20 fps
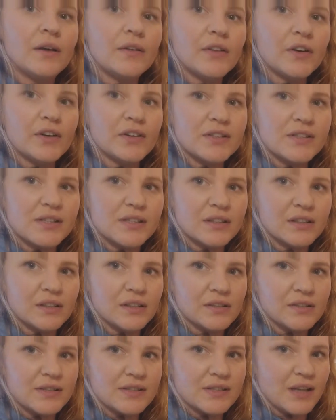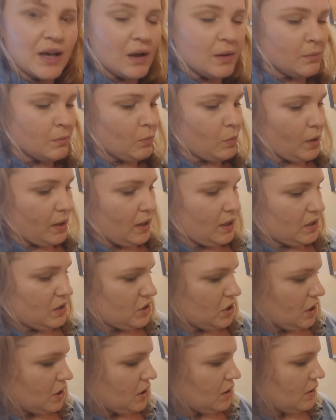There are still some white
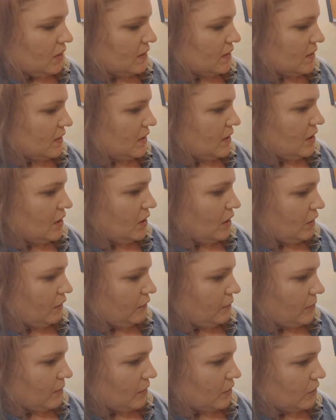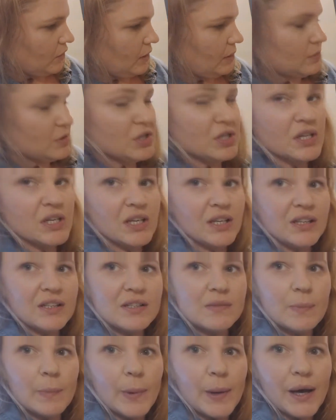chunks in here from the cream
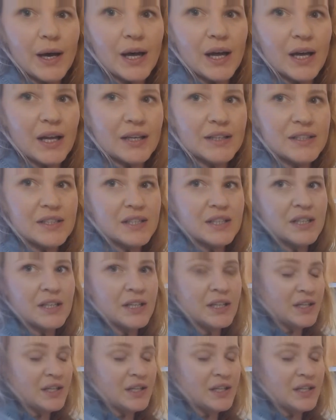cheese, but